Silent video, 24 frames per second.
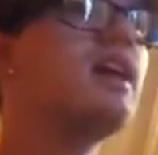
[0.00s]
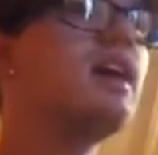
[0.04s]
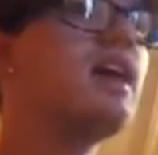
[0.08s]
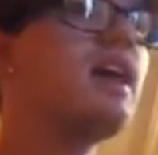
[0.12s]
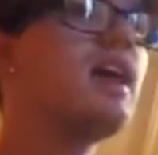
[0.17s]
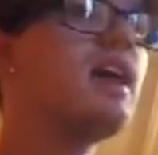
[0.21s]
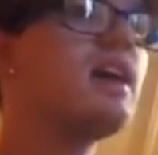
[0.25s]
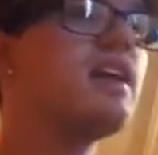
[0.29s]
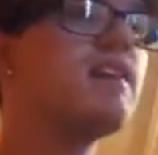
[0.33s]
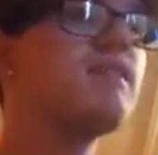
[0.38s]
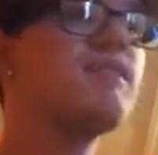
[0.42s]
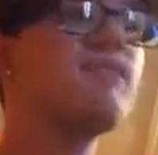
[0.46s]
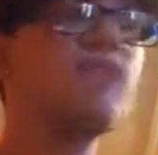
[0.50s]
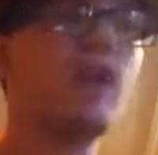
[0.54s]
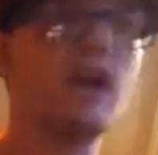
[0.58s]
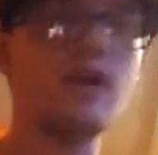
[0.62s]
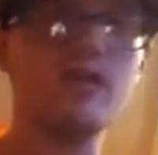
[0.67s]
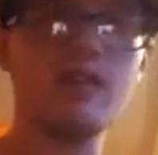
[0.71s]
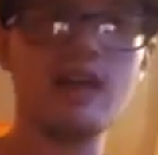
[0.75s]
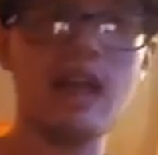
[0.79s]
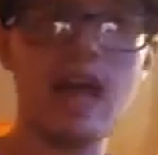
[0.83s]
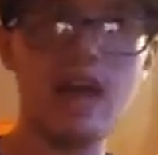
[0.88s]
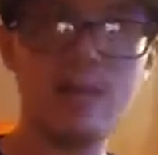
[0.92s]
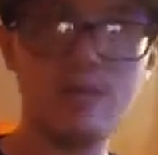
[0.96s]
And it
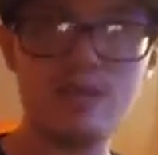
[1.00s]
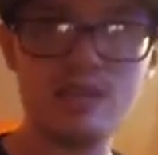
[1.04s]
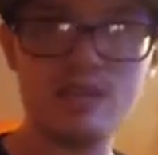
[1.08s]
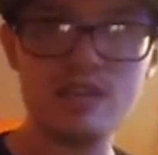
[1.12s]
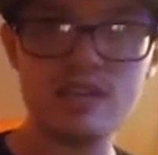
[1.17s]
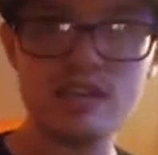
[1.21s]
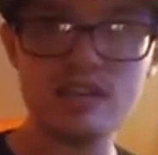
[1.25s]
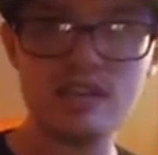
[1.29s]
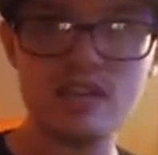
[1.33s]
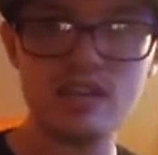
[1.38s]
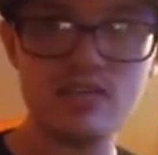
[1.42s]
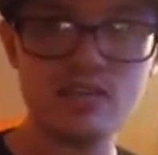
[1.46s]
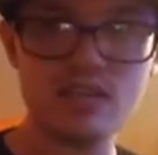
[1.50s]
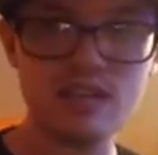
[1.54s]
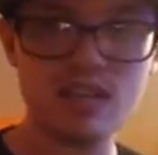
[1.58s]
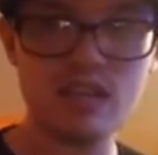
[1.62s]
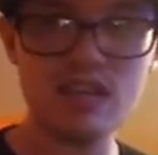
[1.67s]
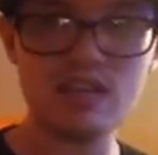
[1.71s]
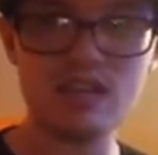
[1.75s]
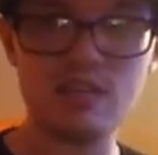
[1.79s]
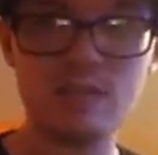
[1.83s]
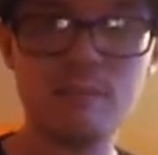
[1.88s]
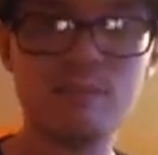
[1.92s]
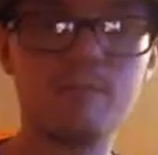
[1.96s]
finally happened. They go on a
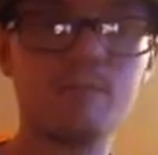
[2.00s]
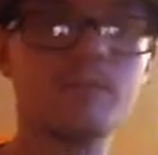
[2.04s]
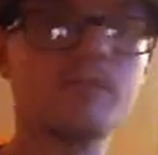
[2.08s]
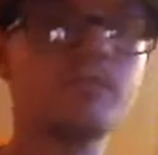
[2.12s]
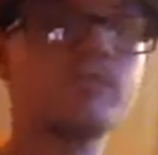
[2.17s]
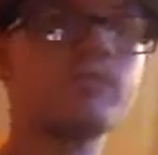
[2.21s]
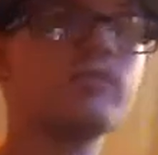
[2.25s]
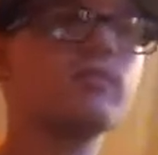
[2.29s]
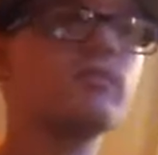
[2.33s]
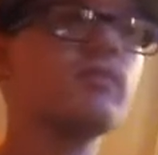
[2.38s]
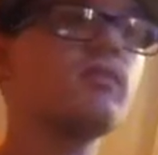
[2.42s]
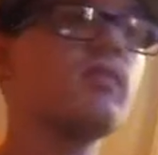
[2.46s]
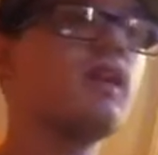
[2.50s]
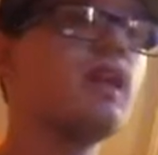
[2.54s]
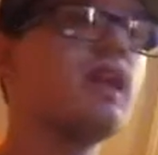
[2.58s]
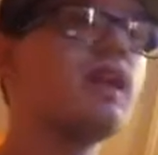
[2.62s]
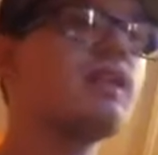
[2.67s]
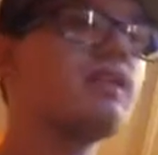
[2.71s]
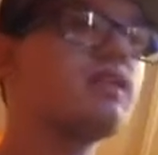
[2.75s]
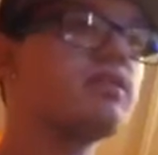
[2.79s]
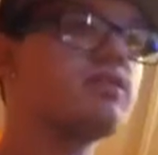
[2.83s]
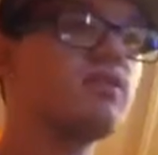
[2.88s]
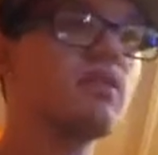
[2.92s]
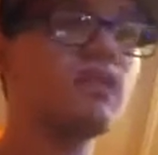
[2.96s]
date,
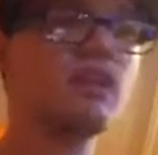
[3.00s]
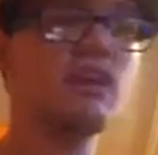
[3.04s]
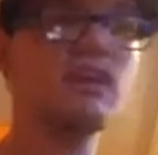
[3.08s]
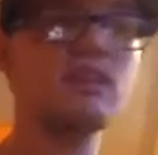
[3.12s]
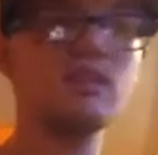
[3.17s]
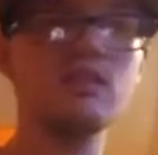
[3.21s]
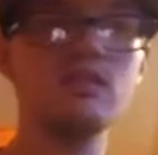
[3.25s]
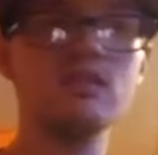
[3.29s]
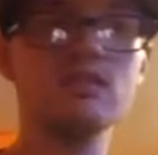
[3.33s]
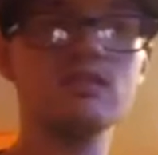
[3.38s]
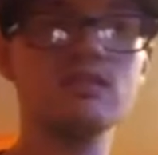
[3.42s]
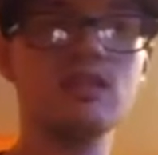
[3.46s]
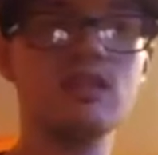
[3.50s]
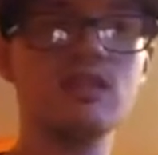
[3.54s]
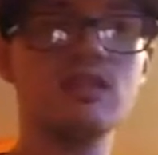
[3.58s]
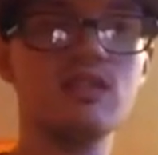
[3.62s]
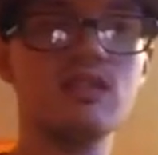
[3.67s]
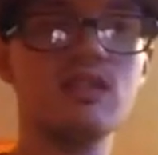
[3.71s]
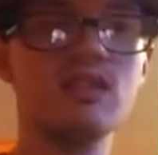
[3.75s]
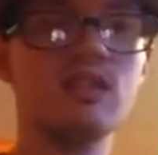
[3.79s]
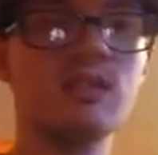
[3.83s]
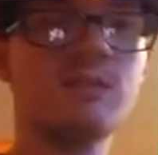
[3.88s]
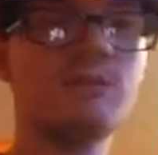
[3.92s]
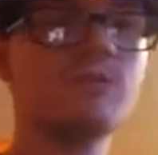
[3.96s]
and they're still getting to know each
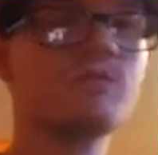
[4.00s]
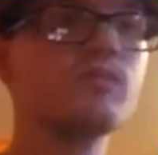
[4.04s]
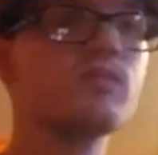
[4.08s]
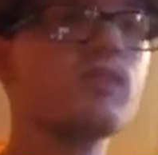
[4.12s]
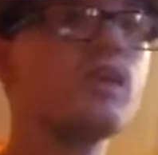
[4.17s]
other.